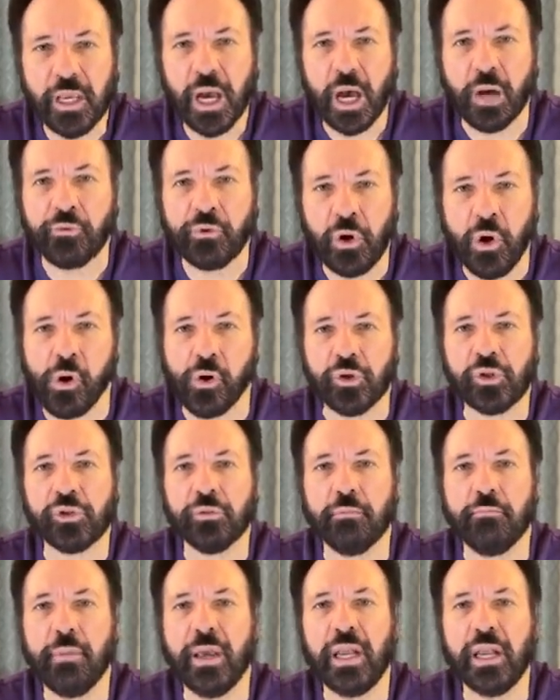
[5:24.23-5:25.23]
Of
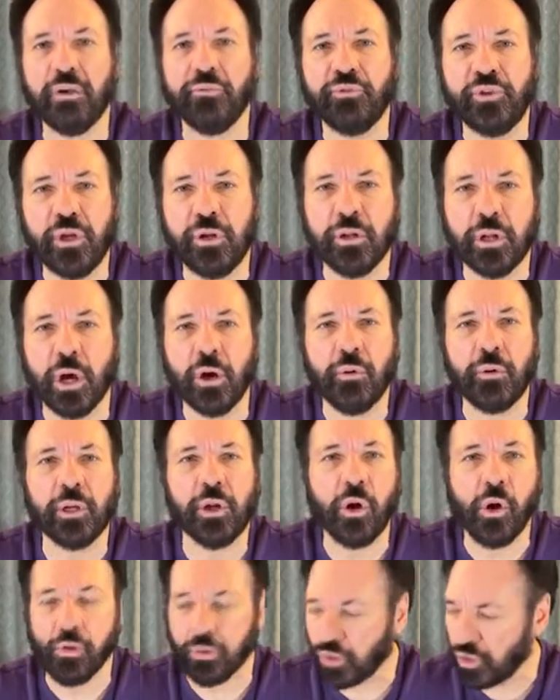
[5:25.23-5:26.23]
course, many of you know, and
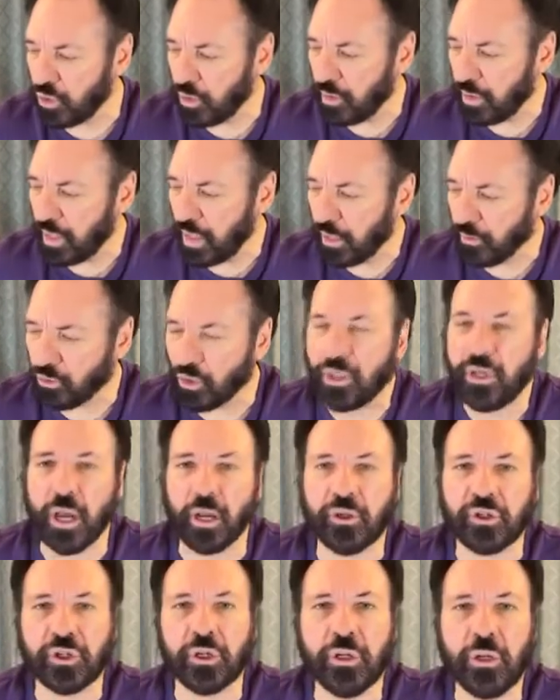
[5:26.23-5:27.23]
also in the
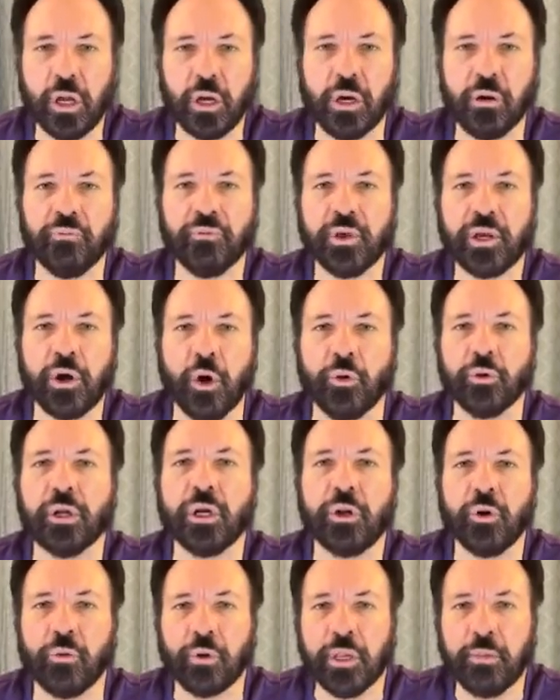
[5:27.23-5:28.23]
introduction of the Golden
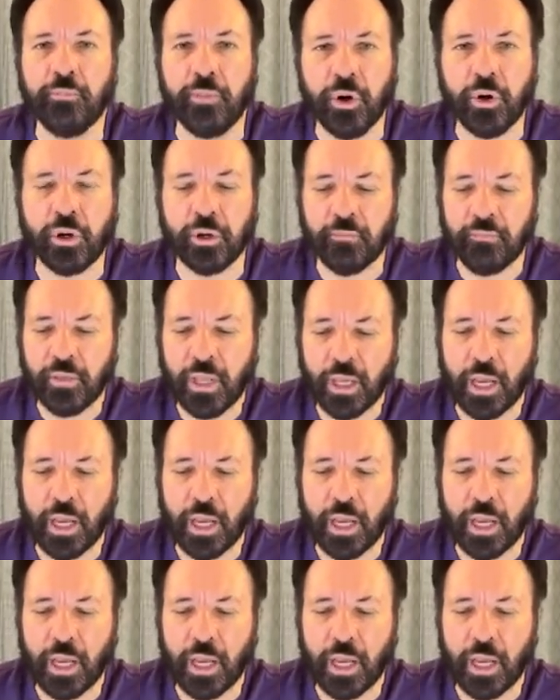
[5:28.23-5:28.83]
Glory book,